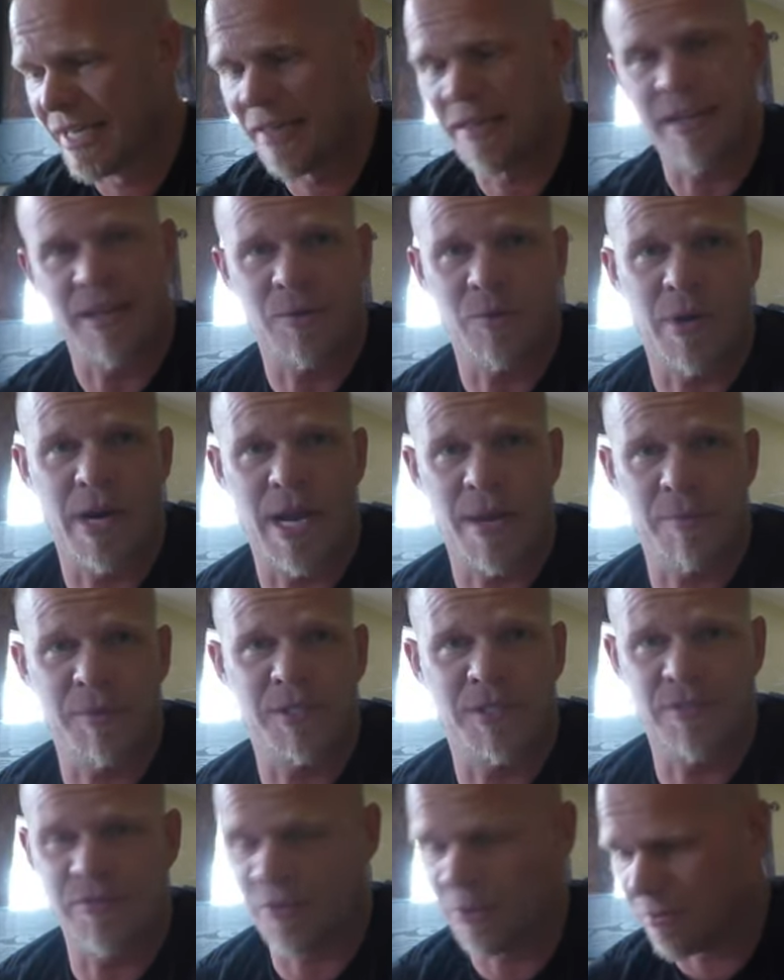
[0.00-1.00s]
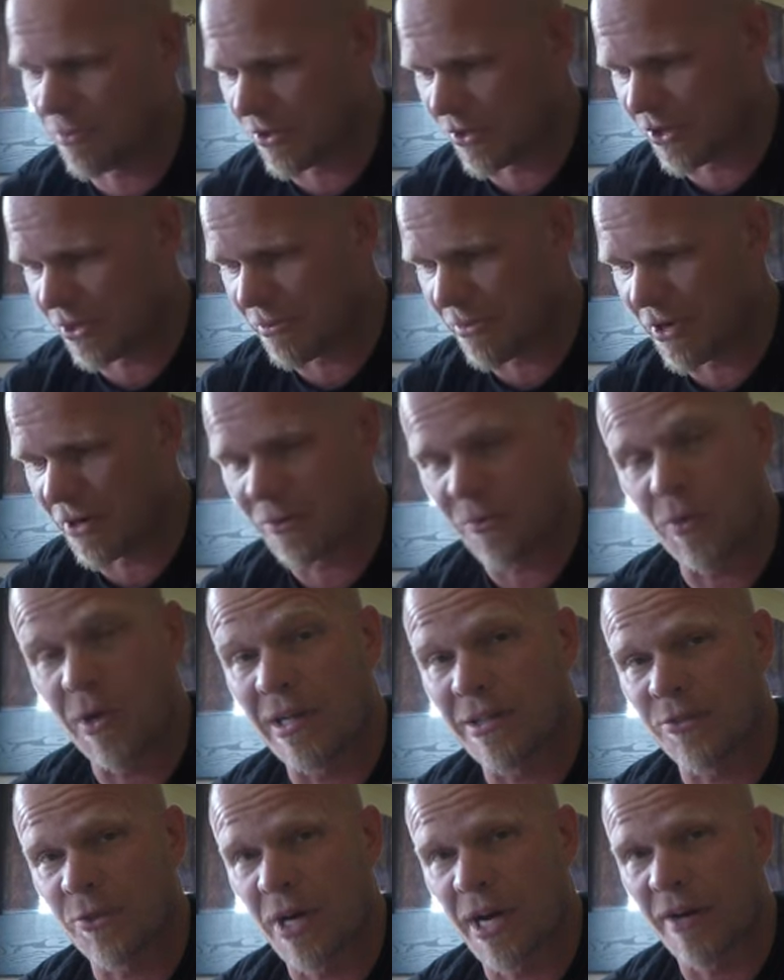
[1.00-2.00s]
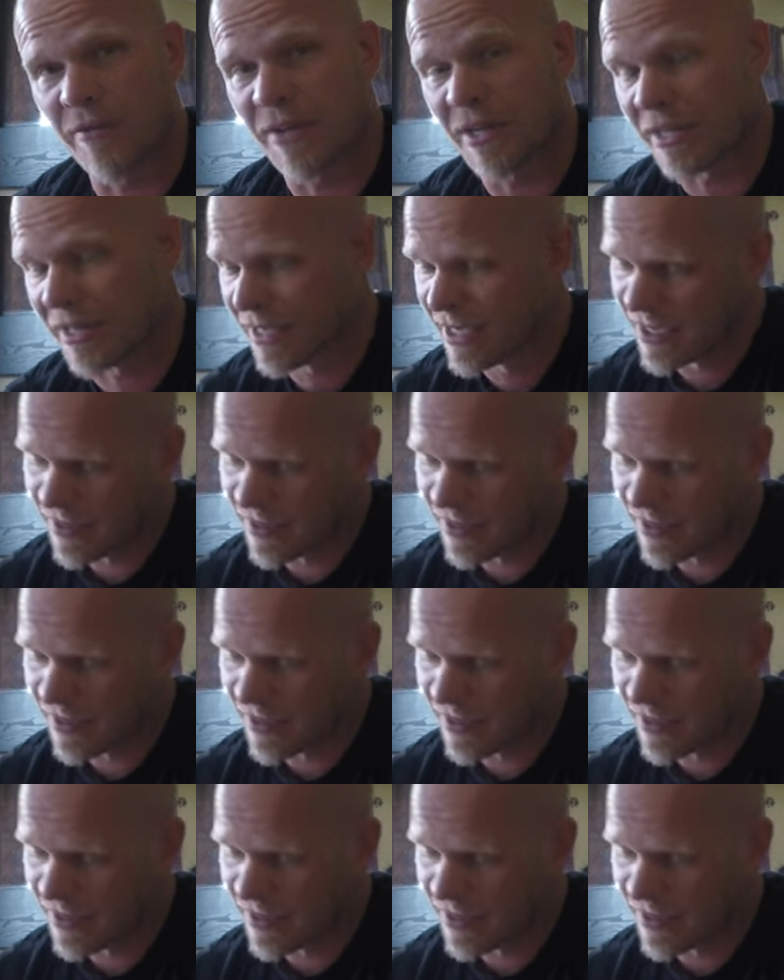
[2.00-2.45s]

thing, what happens if you push the button while driving.